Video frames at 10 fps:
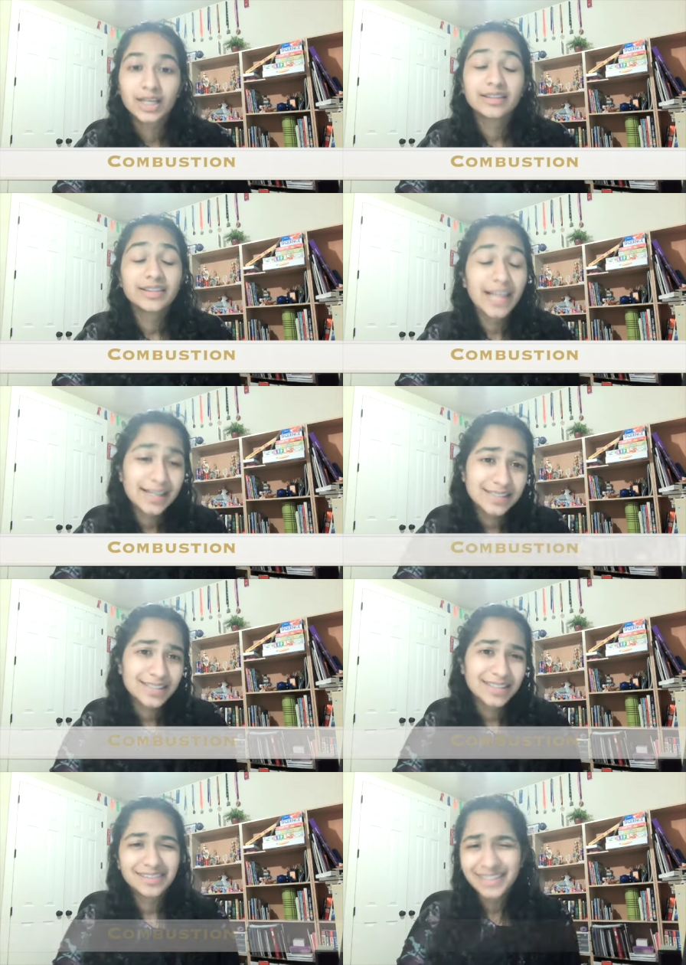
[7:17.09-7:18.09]

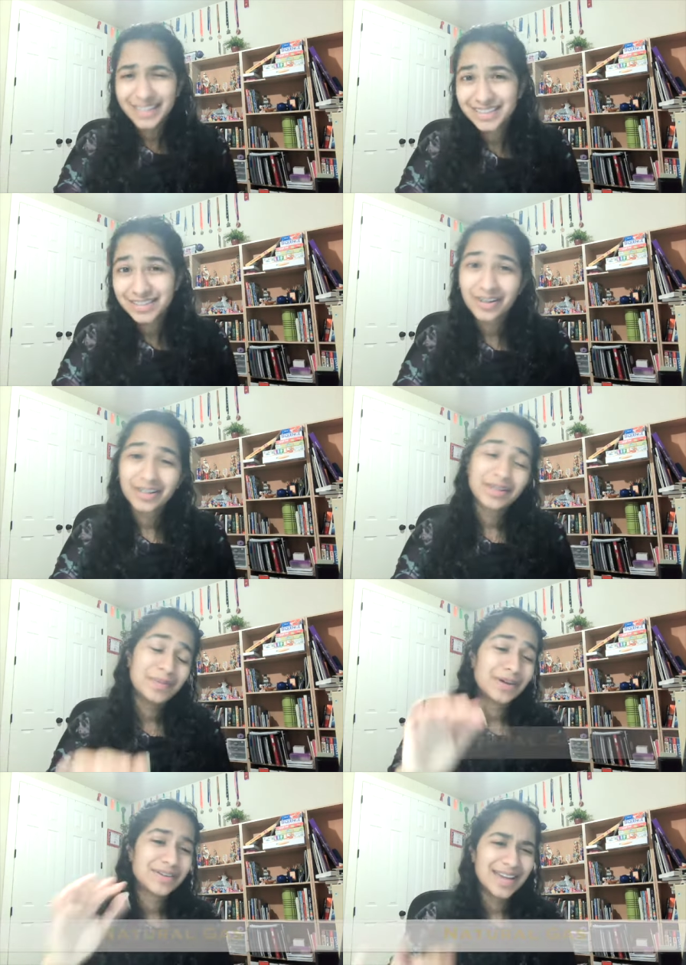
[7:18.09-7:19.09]
Lastly, let's talk
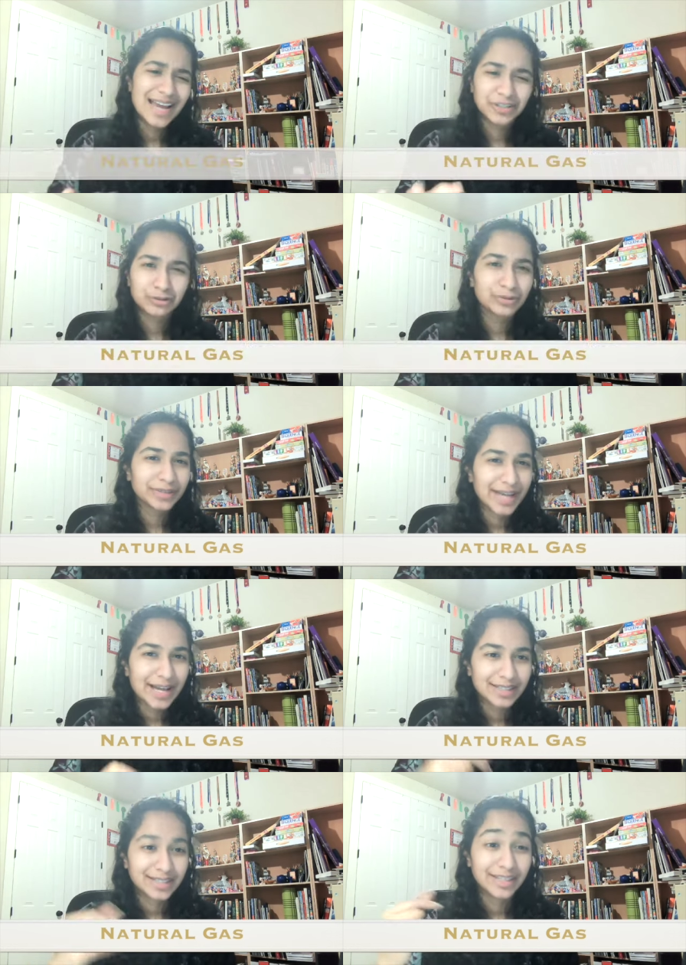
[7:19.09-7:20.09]
about natural
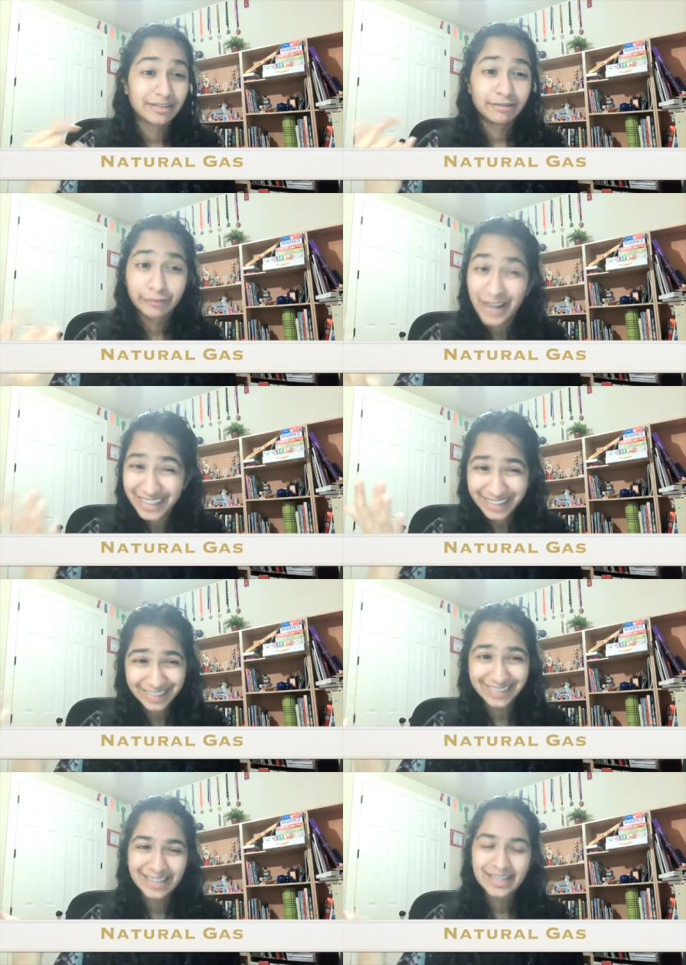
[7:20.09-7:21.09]
gas and
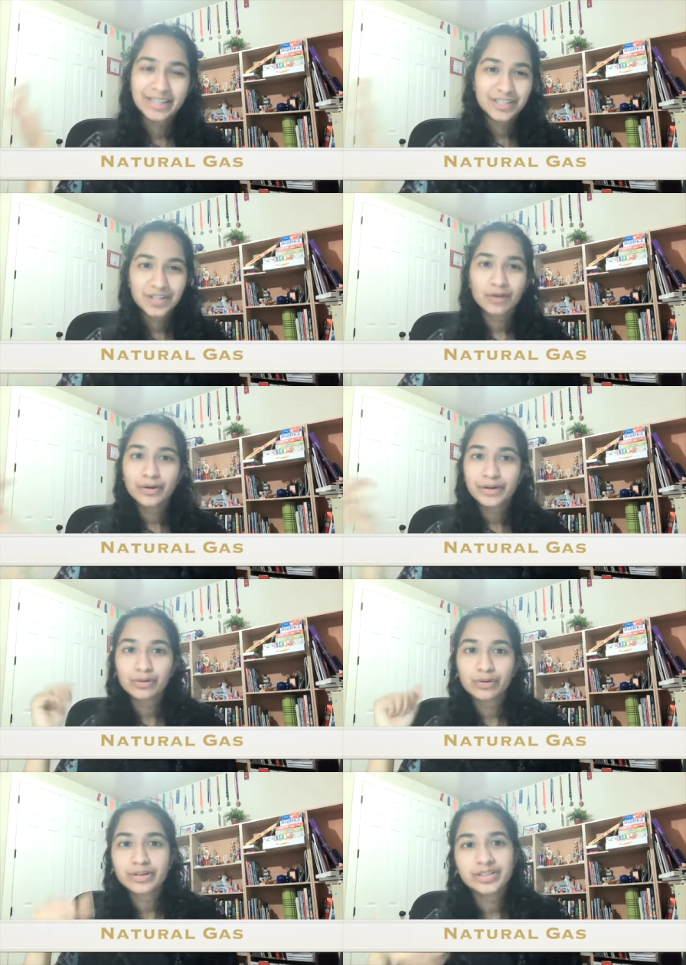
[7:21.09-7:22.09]
fracking. So, in
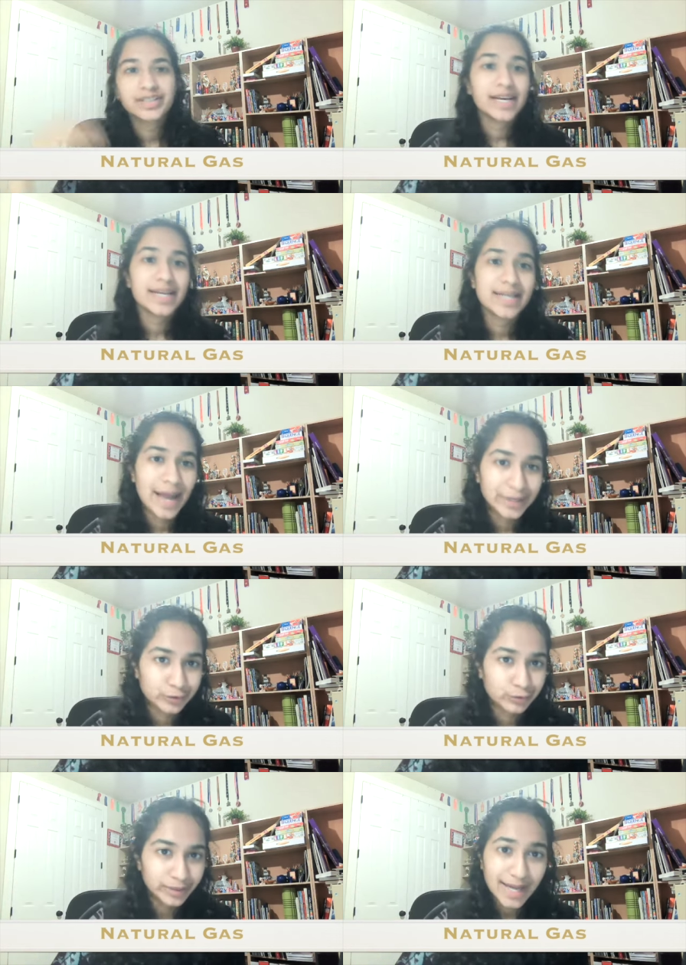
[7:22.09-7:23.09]
order to get
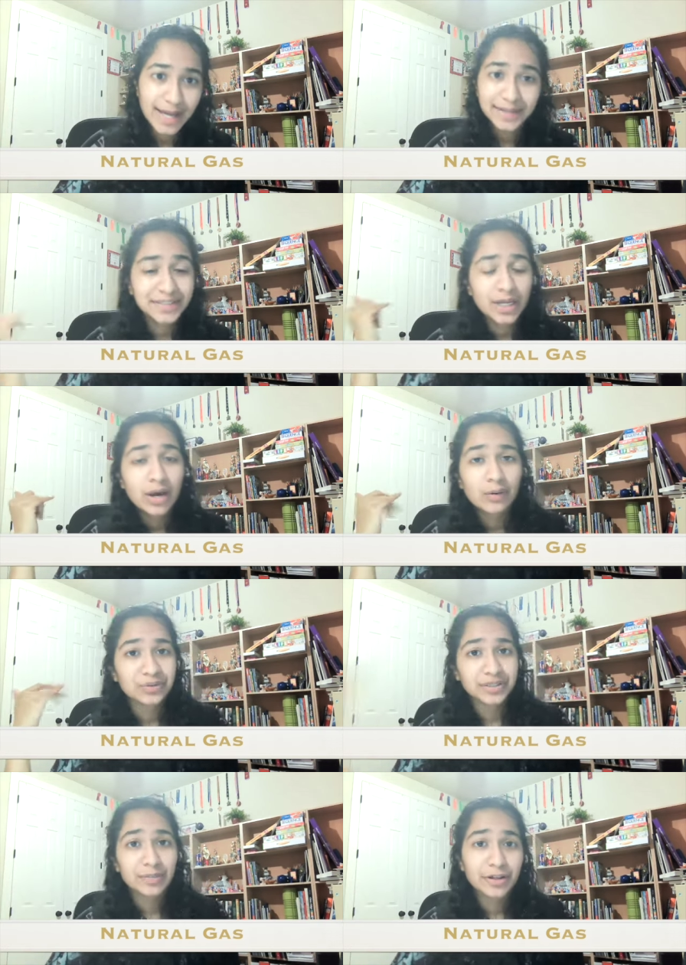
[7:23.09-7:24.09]
natural gas or
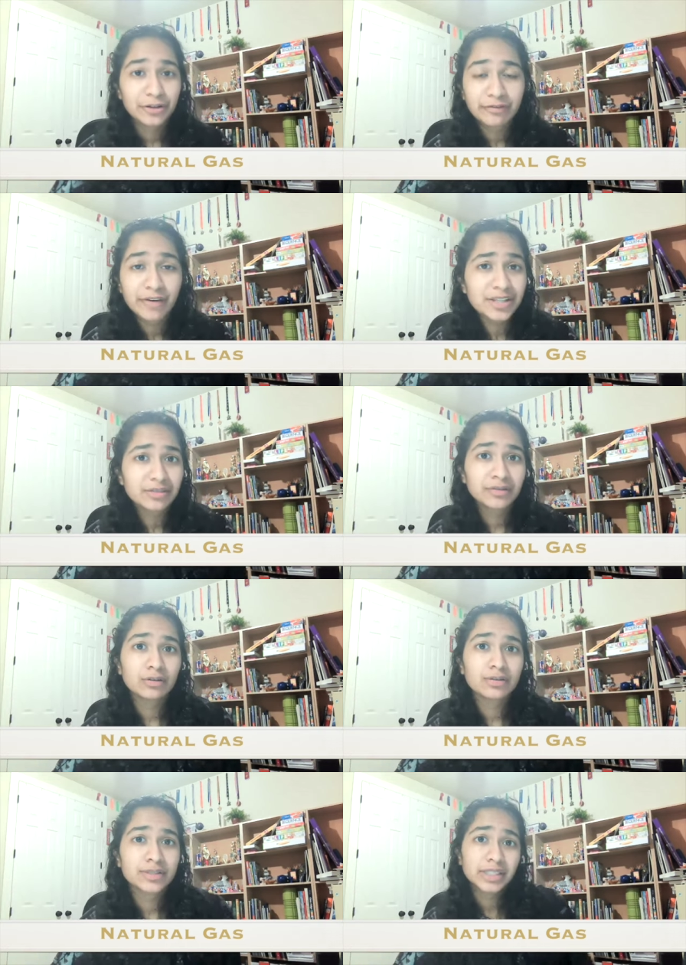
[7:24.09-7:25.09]
some other fossil
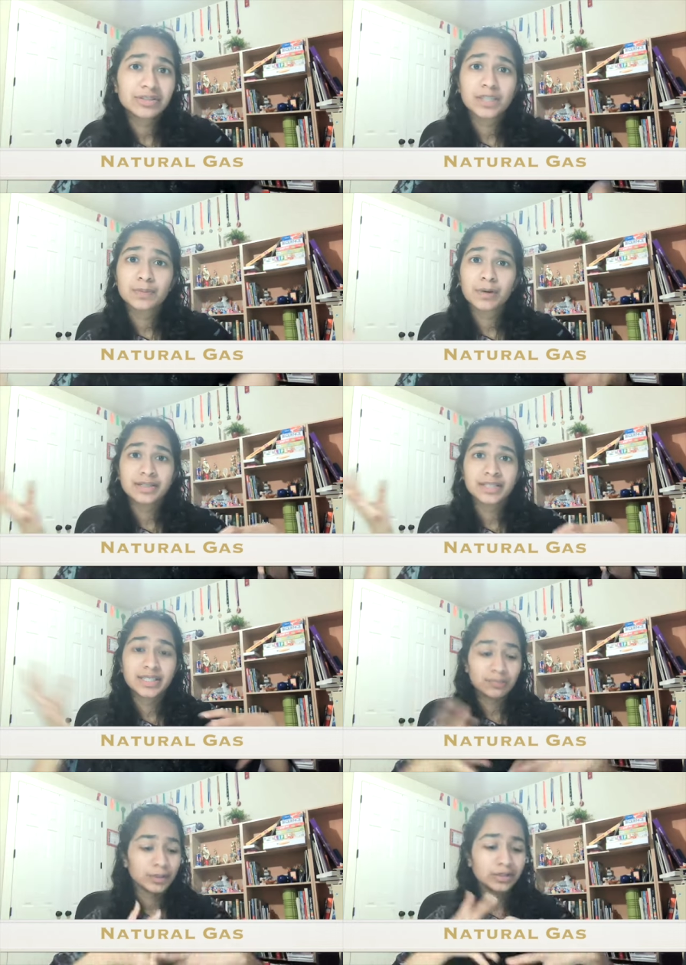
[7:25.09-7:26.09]
fuels, there's this
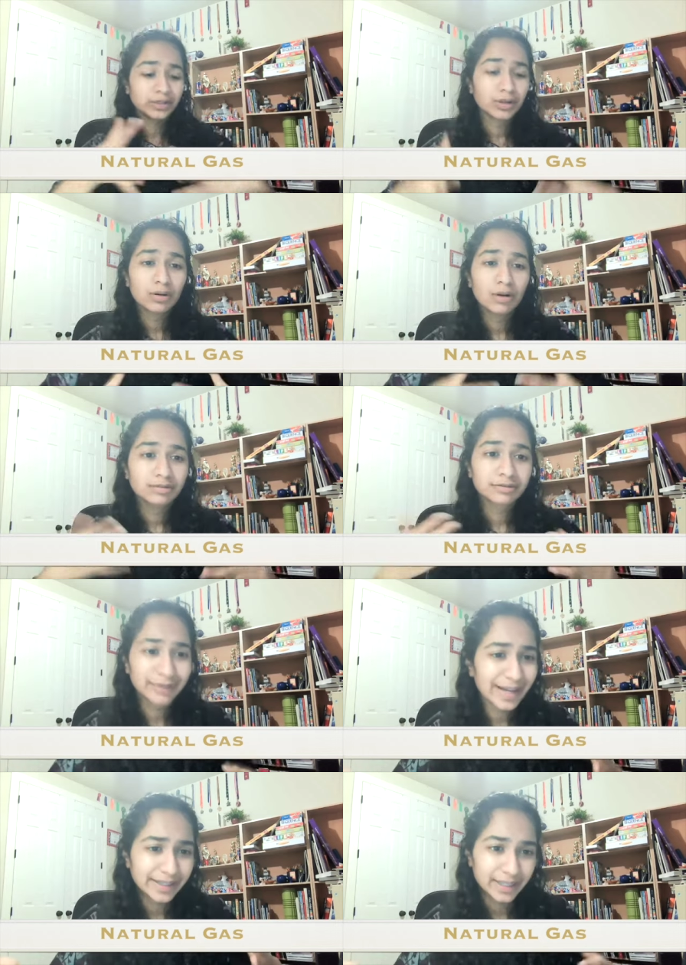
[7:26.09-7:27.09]
process we undergo called
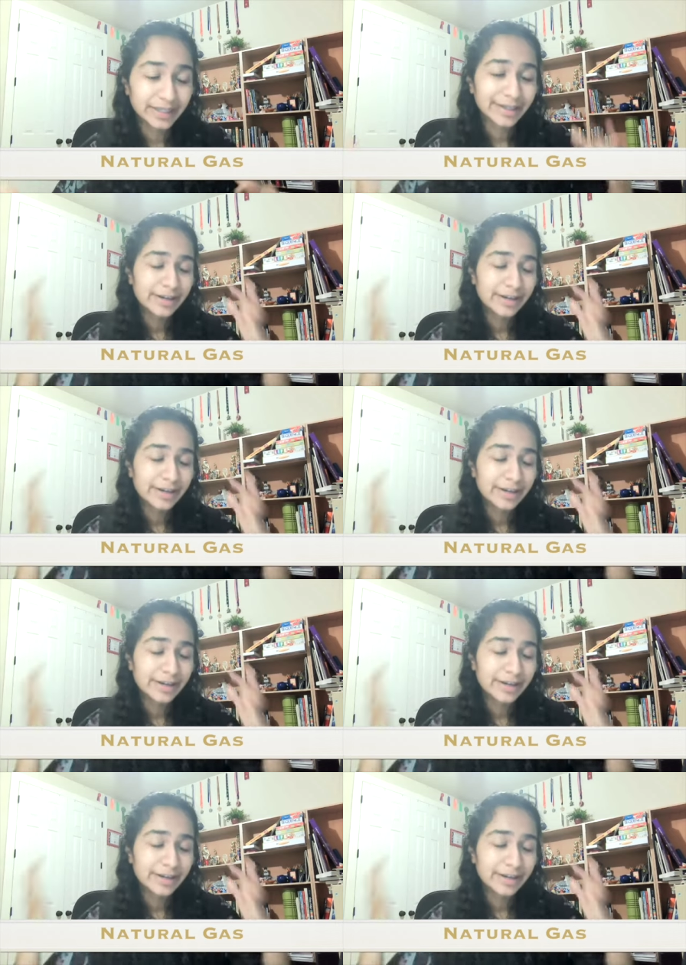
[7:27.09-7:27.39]
fracking.